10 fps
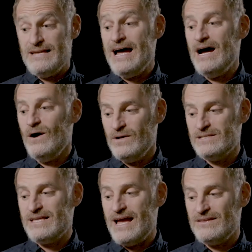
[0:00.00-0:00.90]
now
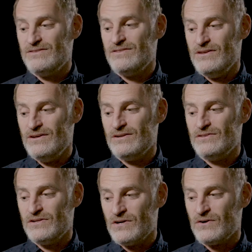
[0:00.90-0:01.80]
is that
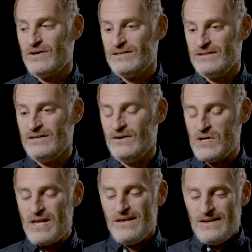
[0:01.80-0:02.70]
the current, you know,
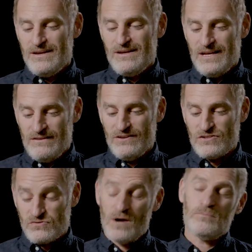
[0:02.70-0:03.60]
in the
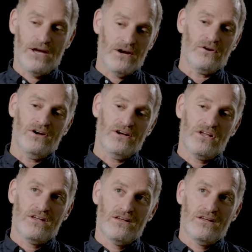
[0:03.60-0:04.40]
Trump era,